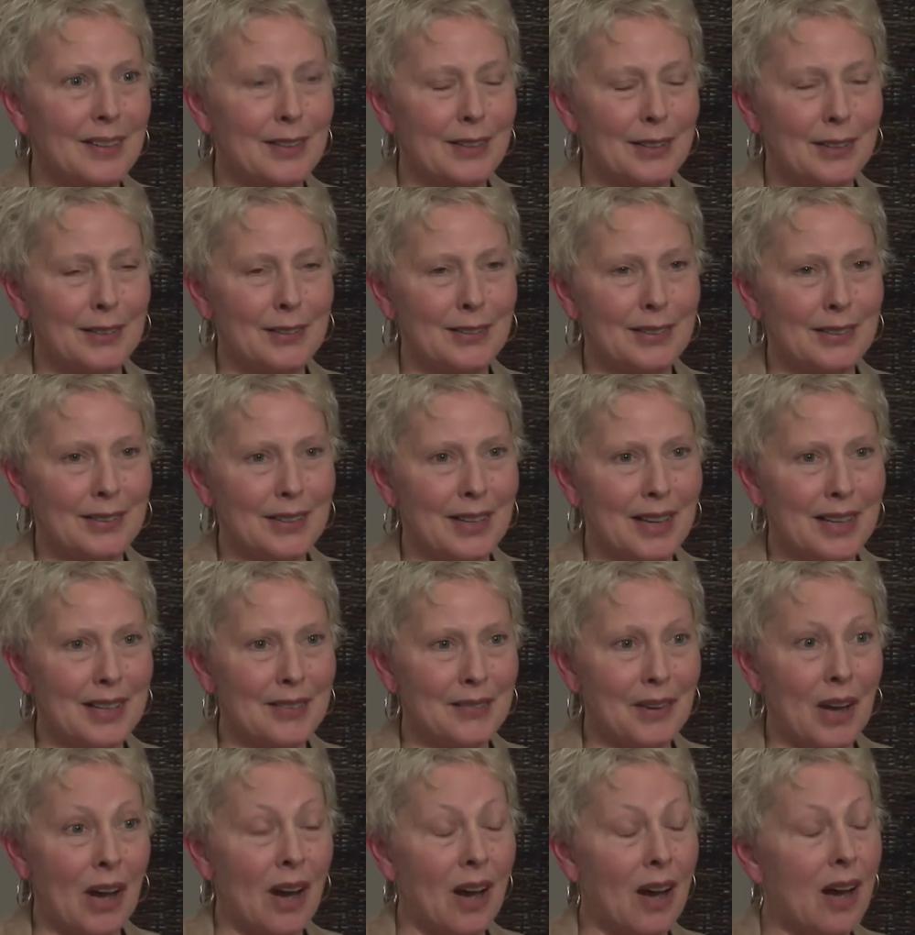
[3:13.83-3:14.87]
There's a lot
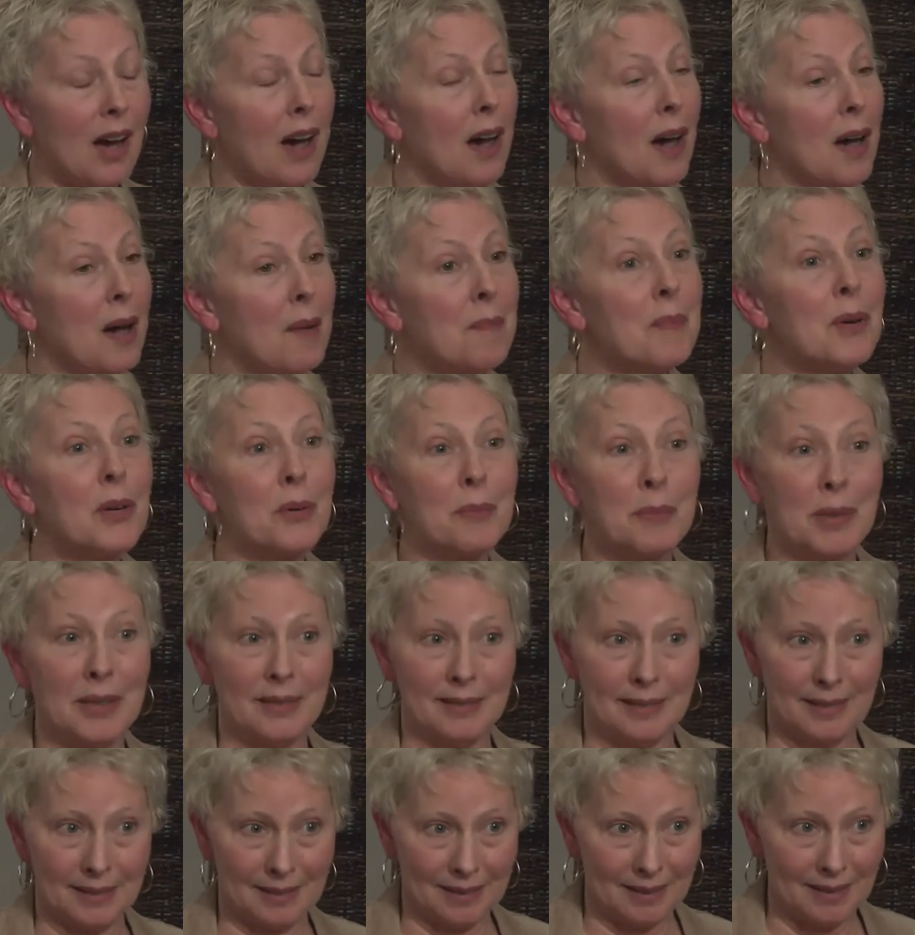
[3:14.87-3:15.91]
of aha
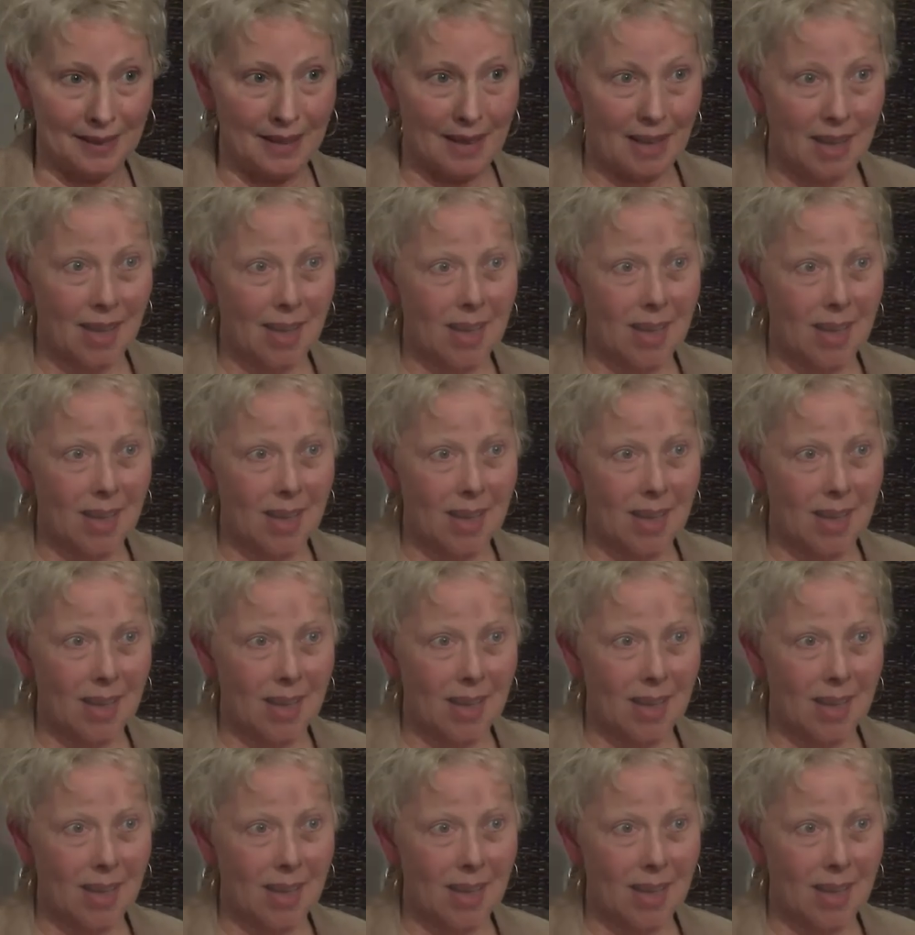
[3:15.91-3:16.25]
moments.